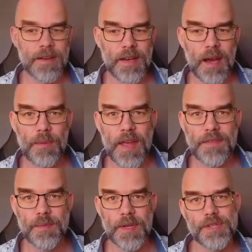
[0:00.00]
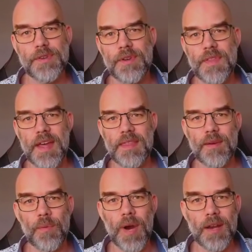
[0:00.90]
Now we have to make sure that the
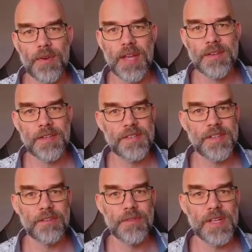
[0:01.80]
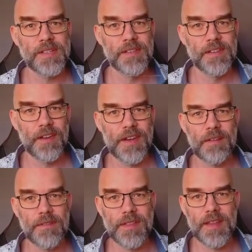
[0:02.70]
Y location is increased and not
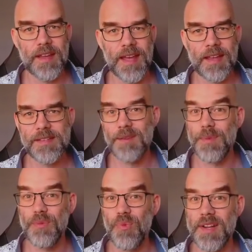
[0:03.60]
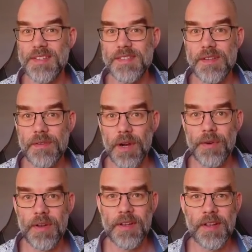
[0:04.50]
everything ends up at Y is 0.
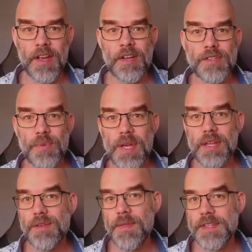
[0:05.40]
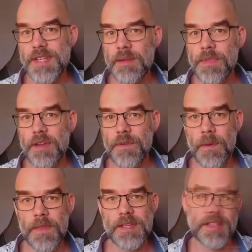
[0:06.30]
So we can do the same thing for
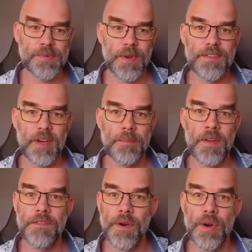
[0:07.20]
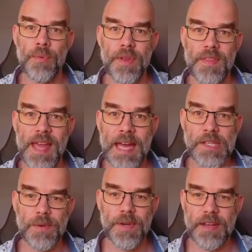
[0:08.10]
this as we've done before with the
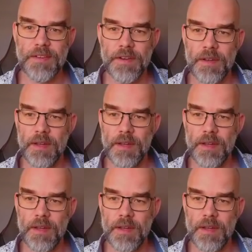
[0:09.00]
X location.